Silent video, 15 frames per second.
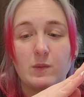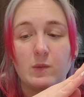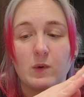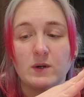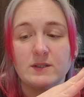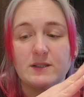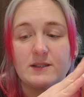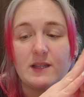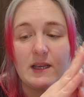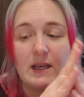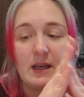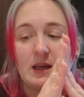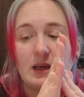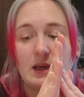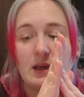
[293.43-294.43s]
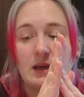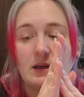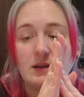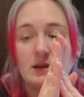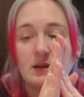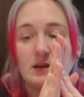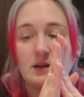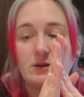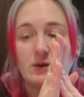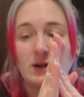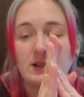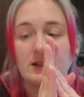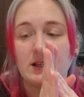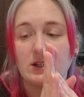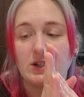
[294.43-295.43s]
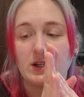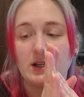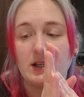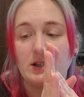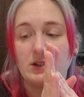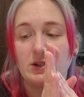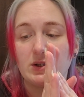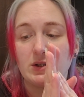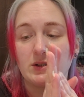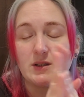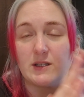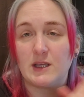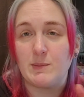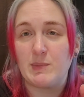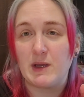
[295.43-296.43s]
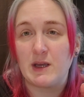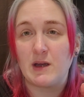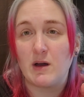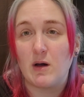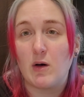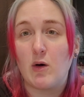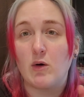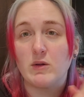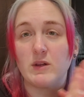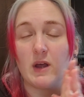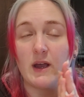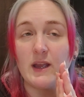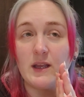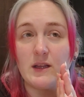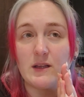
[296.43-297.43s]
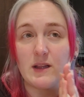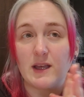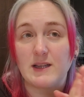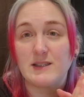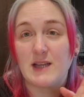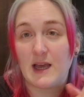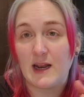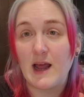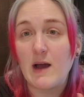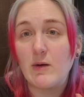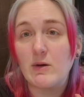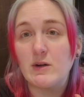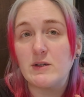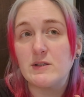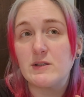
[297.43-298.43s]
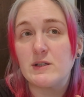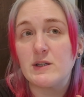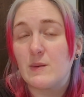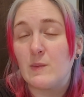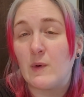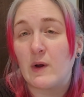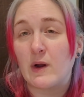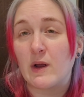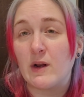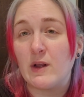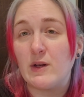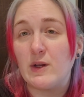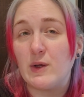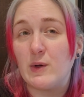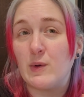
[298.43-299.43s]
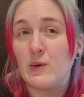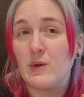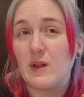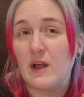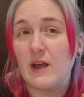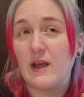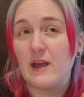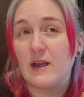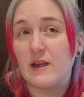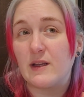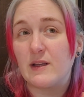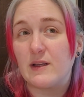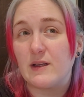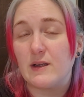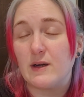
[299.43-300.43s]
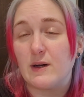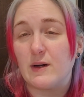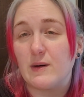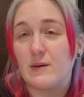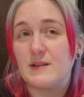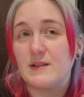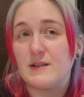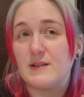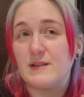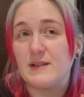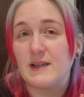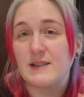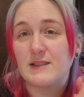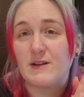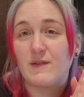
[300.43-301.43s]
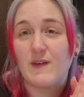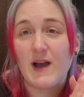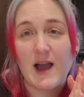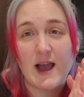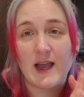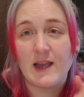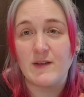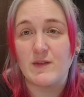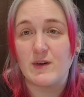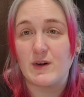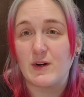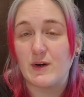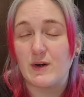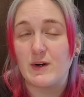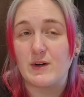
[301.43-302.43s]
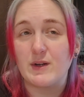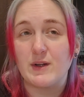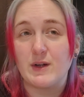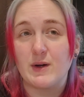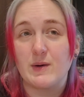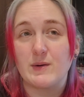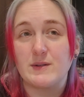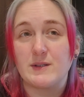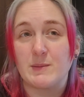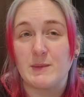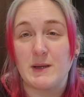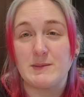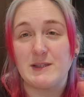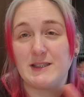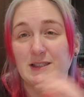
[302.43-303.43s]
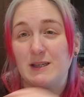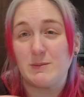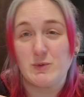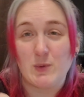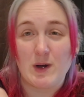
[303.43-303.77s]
once they transition into sleeping all night, like ten hours, we were going to do like, you know, six to five, or, you know, sometimes they sleep